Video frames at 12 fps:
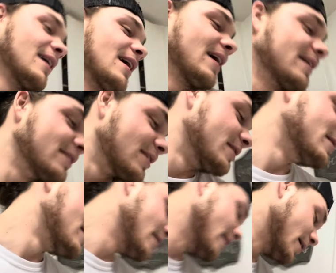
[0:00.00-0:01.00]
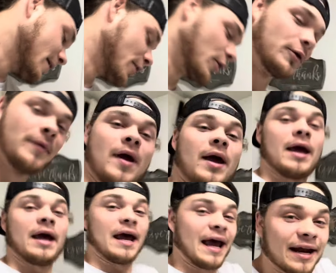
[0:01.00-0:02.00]
hey,
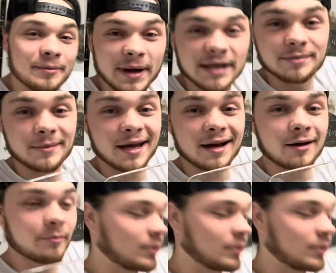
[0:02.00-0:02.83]
Hannah made some daggone